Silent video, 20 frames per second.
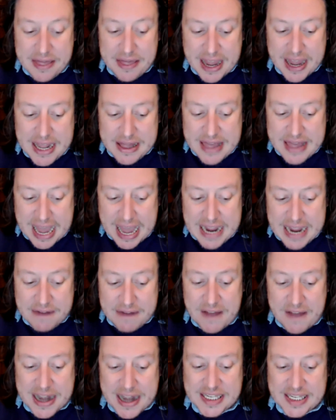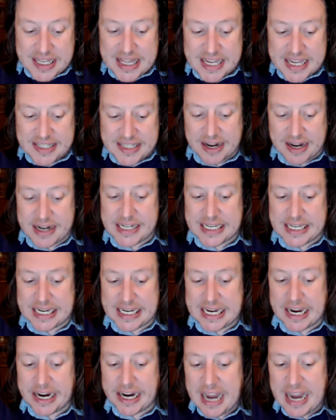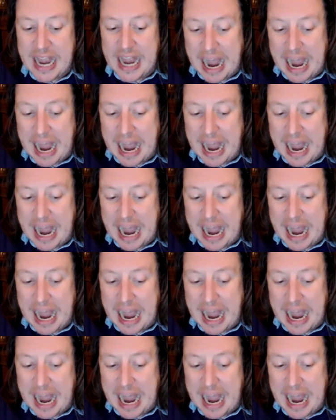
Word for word: they they invented this idea